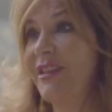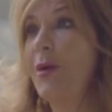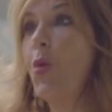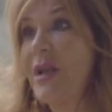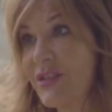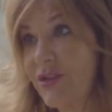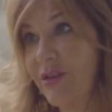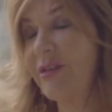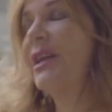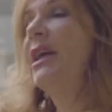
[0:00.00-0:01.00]
in the
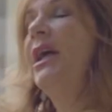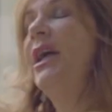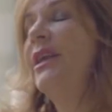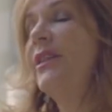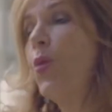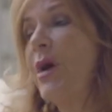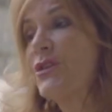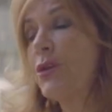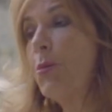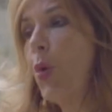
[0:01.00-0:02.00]
Western, uh, in the
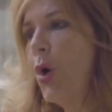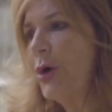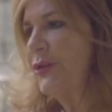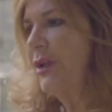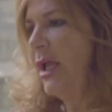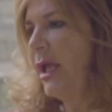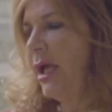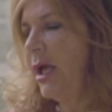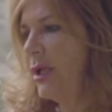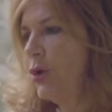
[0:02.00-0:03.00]
Western world.
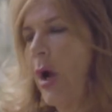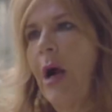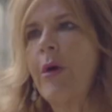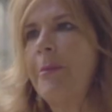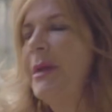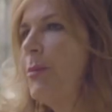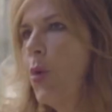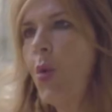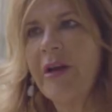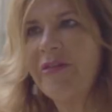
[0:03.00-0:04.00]
Uh, you know, our
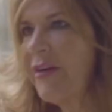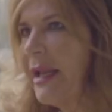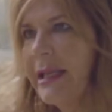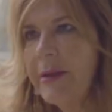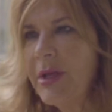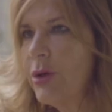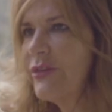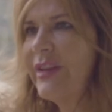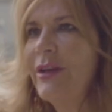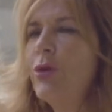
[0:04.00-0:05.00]
people were afraid
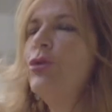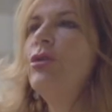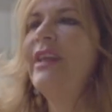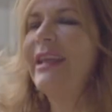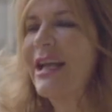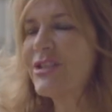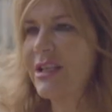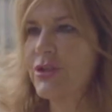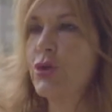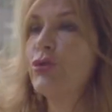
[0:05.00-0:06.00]
because they, they
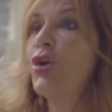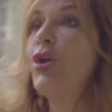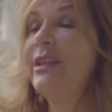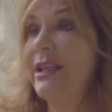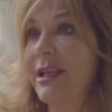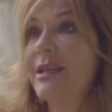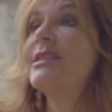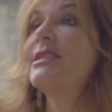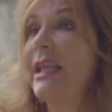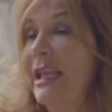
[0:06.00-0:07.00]
asked us not only
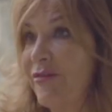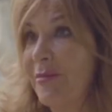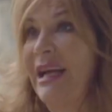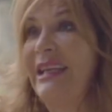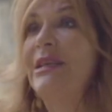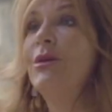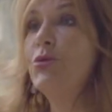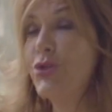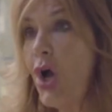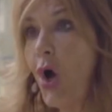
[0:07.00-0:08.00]
save my
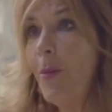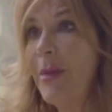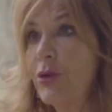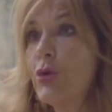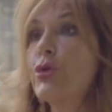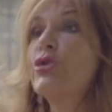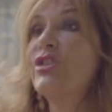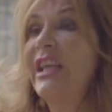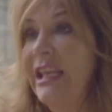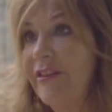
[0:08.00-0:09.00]
job, but also
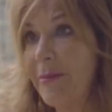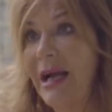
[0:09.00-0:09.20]
save